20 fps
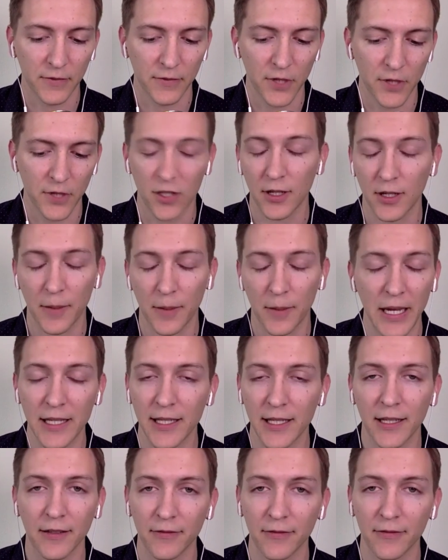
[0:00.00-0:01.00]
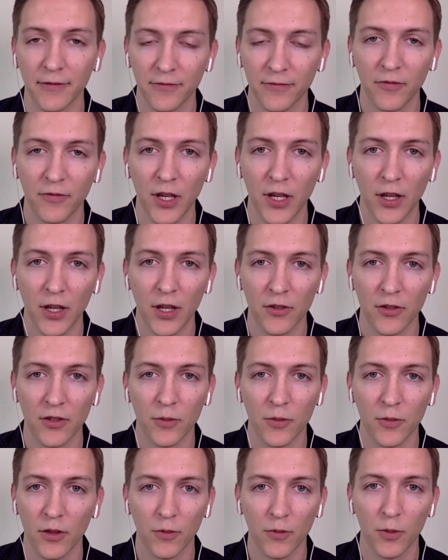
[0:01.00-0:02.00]
just amazing videos
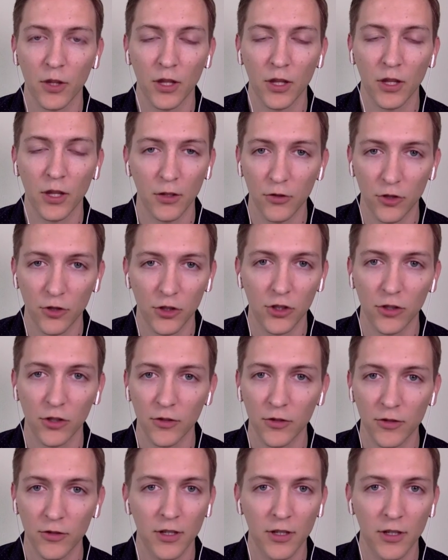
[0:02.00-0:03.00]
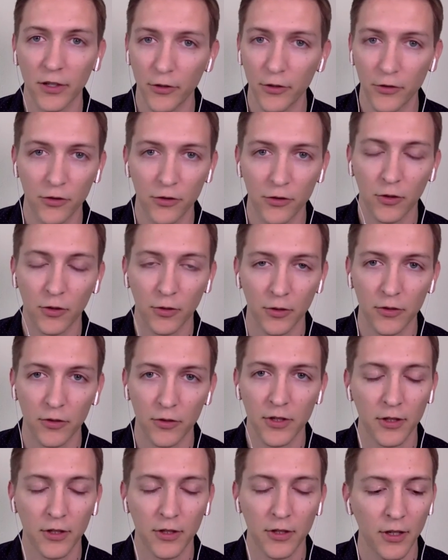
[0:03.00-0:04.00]
with huge shoots and huge
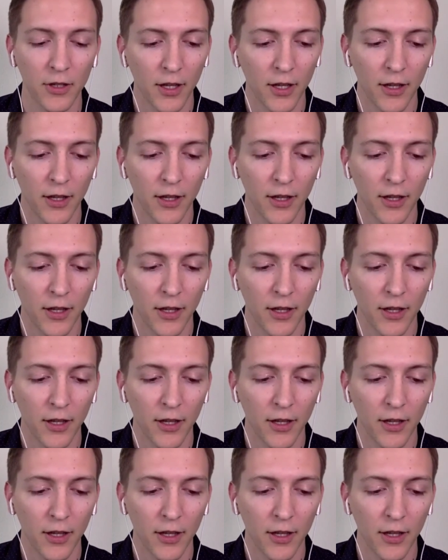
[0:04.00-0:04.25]
crews and